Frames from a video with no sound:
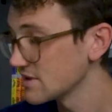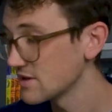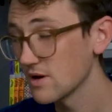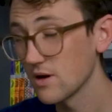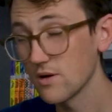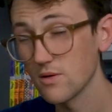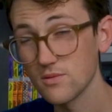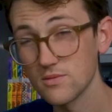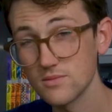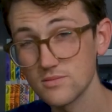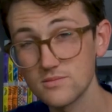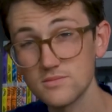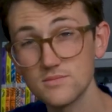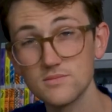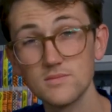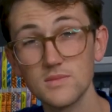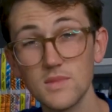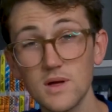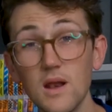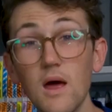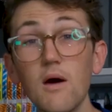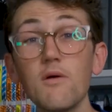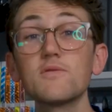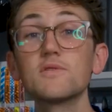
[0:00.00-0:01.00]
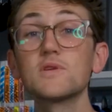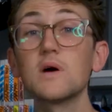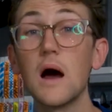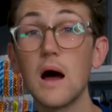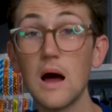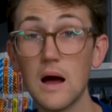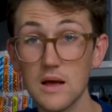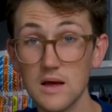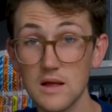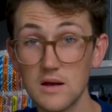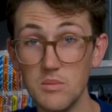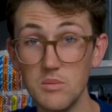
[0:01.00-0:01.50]
you know, enough
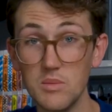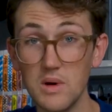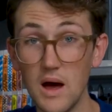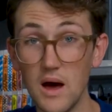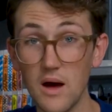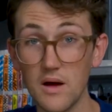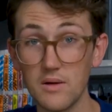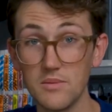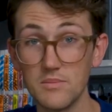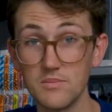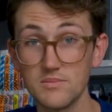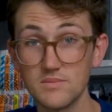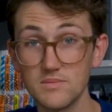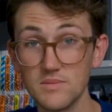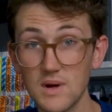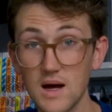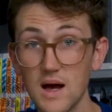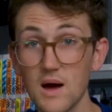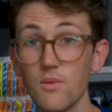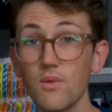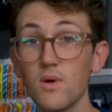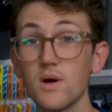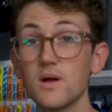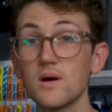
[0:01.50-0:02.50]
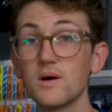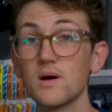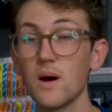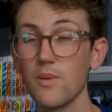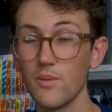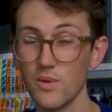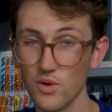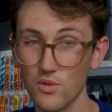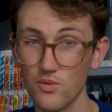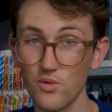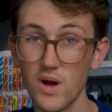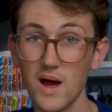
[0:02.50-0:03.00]
talking about them. I wanna
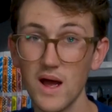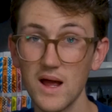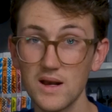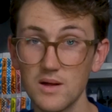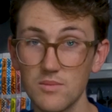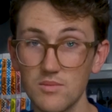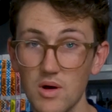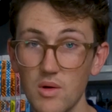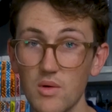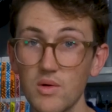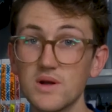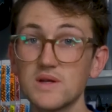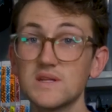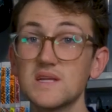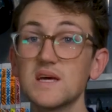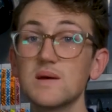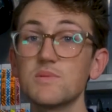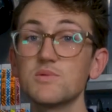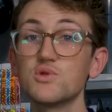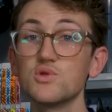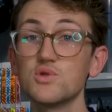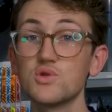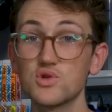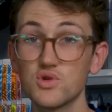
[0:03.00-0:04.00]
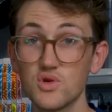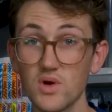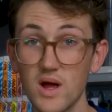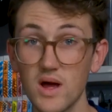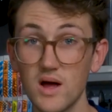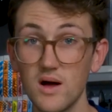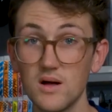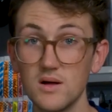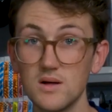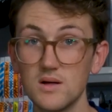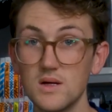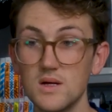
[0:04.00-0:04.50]
ride them. I wanna take them to a
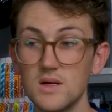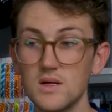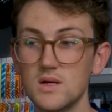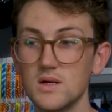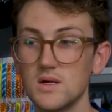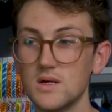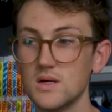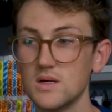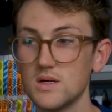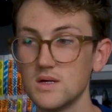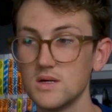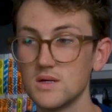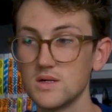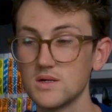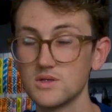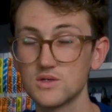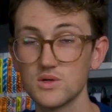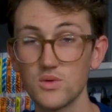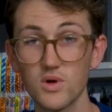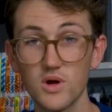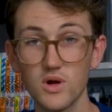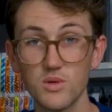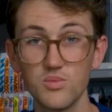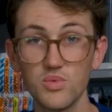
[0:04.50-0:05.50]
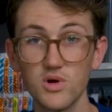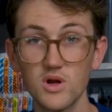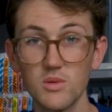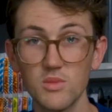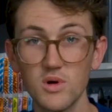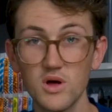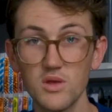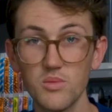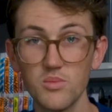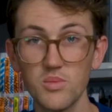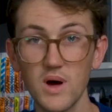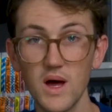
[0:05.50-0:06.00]
trail. So we're gonna put
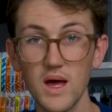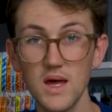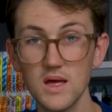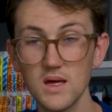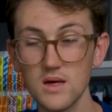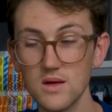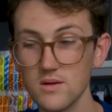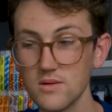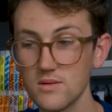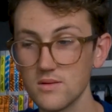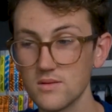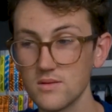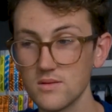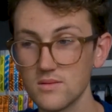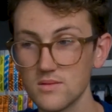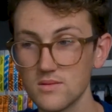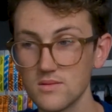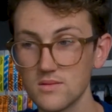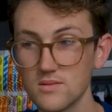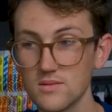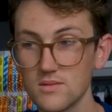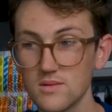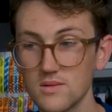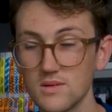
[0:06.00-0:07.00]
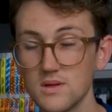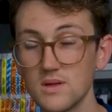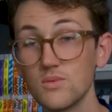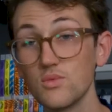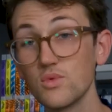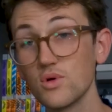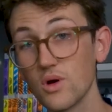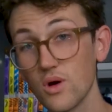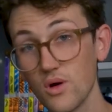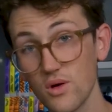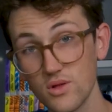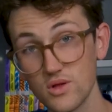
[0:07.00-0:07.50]
them on the bike, and then
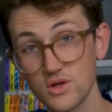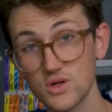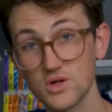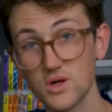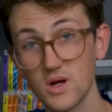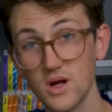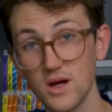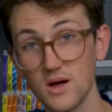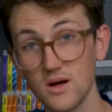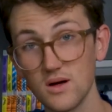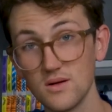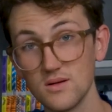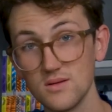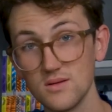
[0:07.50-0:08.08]
we'll go to the trail,